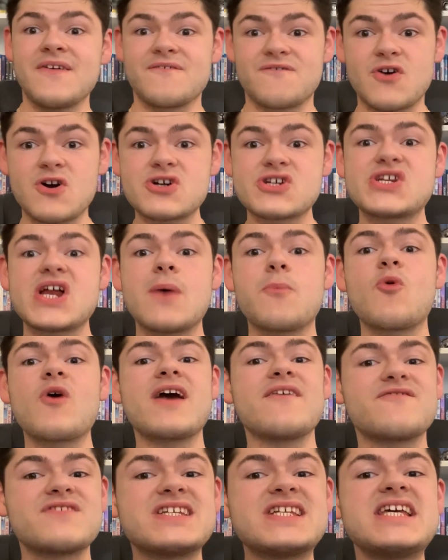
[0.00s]
First up, we
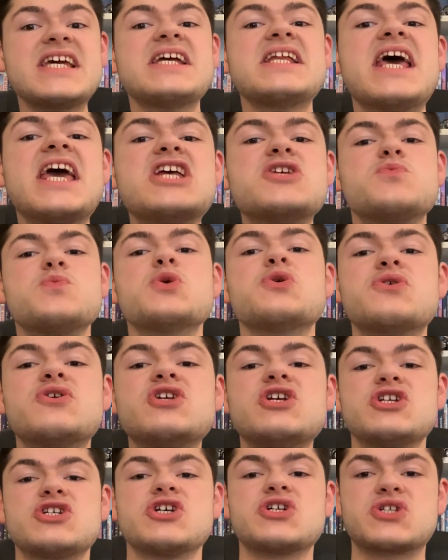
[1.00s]
have Teenage Mutant
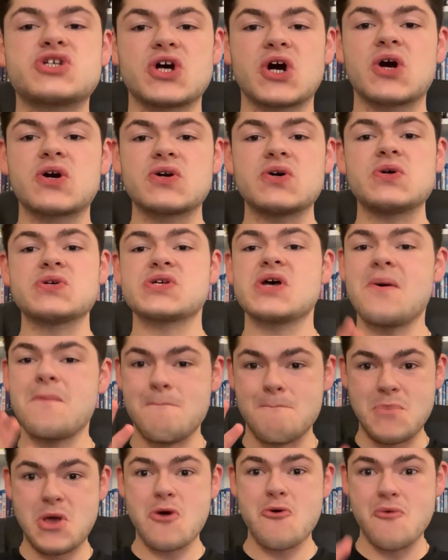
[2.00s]
Ninja Turtles:
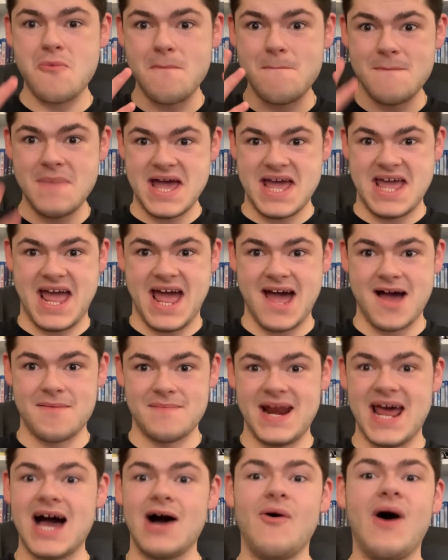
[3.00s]
Mutant Mayhem.
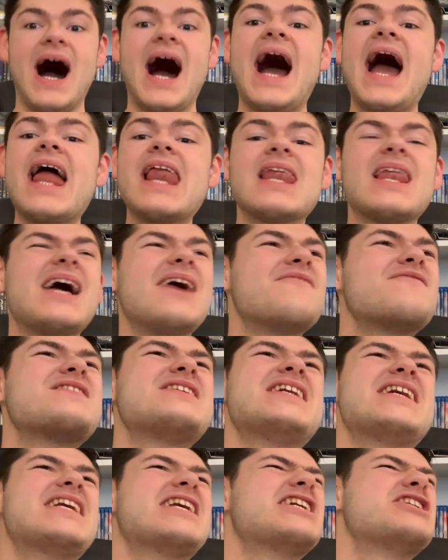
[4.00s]
Now, I love
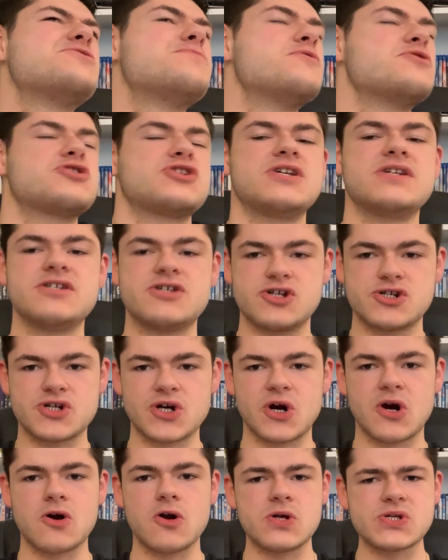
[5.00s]
Teenage Mutant Ninja
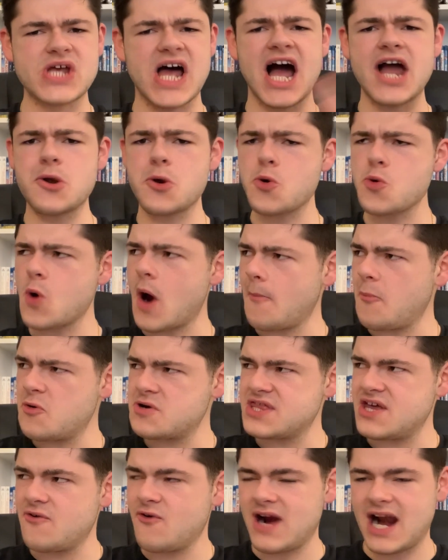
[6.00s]
Turtles. I grew up
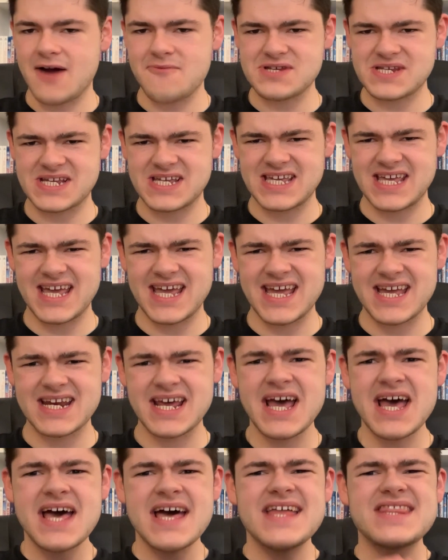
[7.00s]
with it when I was a kid.
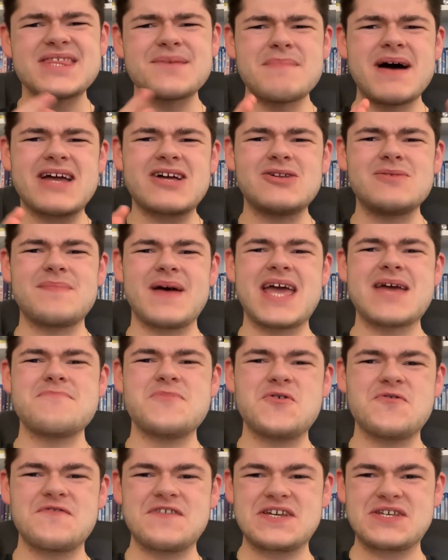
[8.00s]
The Michael Bay
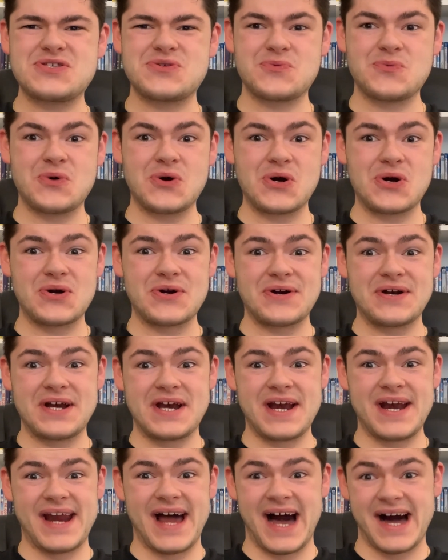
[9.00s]
movies were
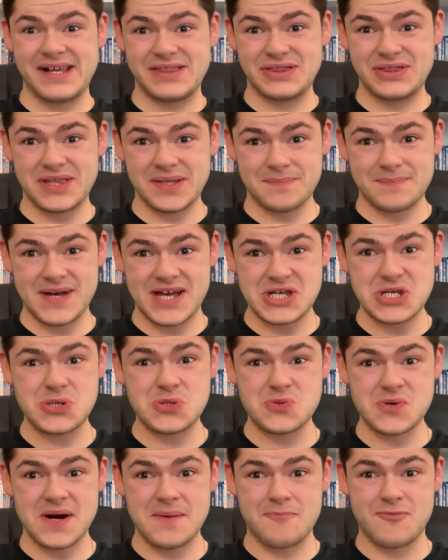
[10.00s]
not the
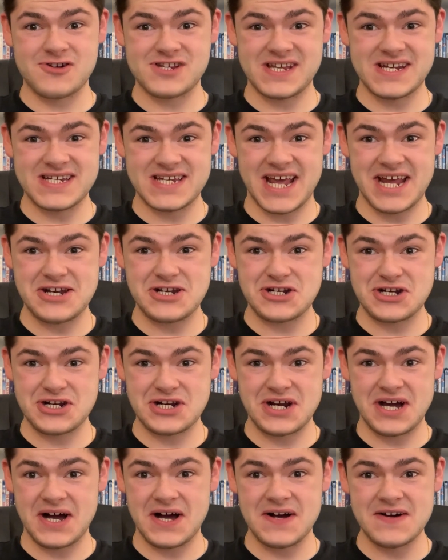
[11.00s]
best
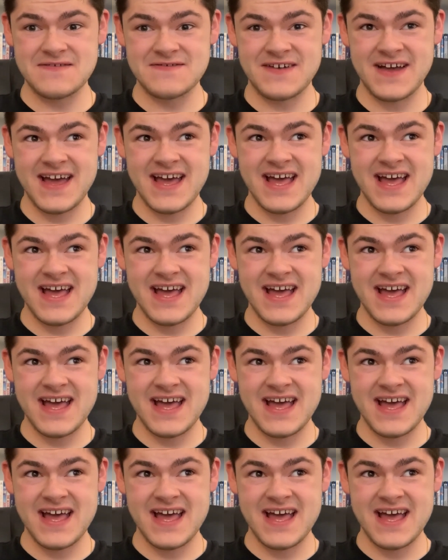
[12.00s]
representation of